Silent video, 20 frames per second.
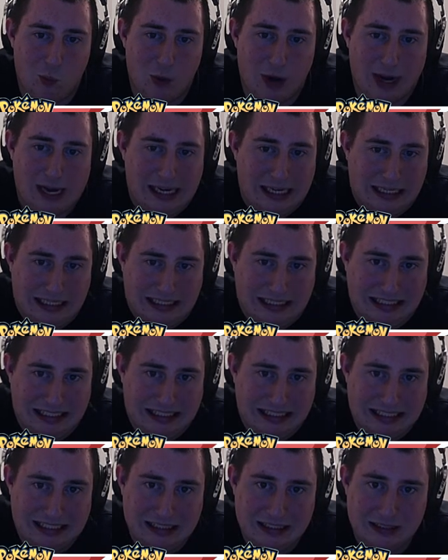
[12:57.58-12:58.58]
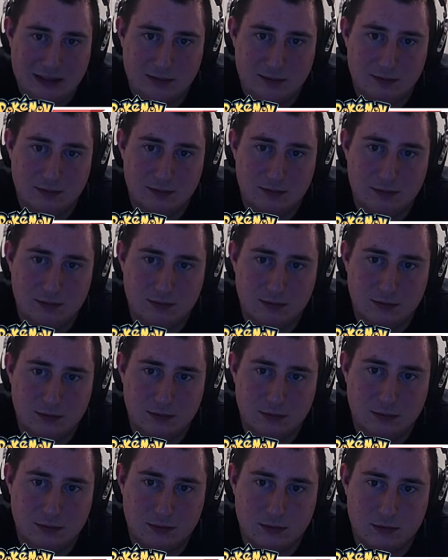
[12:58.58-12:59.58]

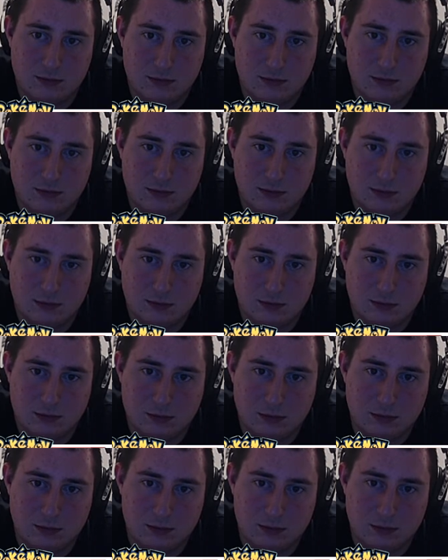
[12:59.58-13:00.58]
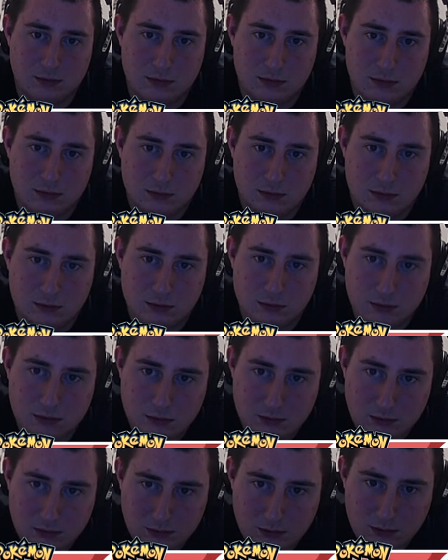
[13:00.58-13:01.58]

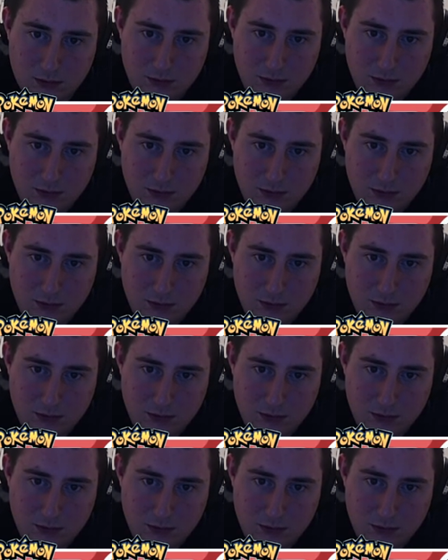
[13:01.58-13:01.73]
(no one is talking)